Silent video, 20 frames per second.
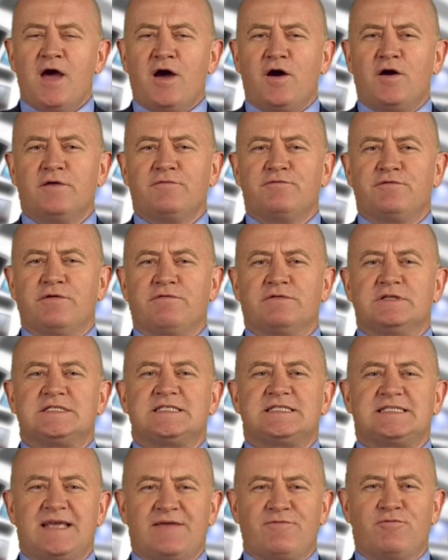I've driven
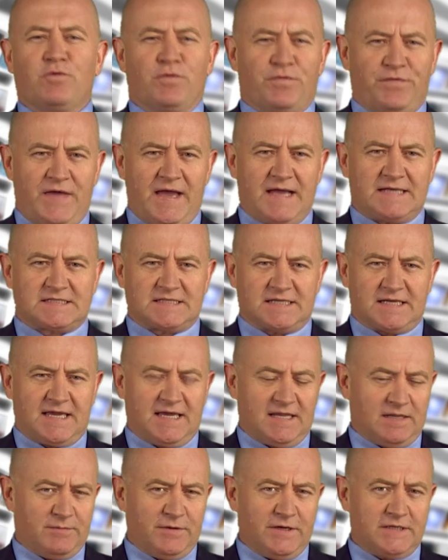several thousand
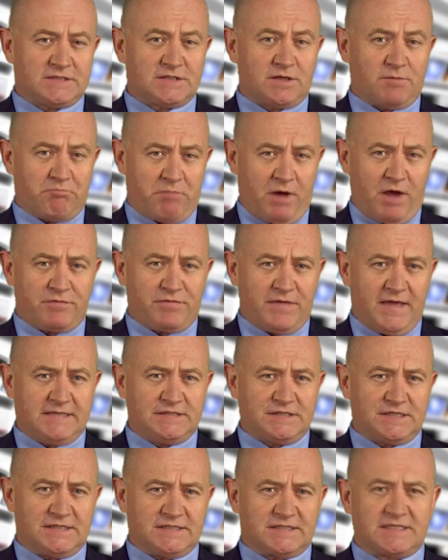kilometres on both
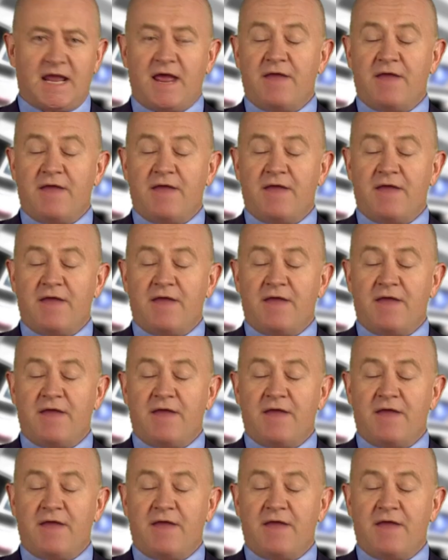engines,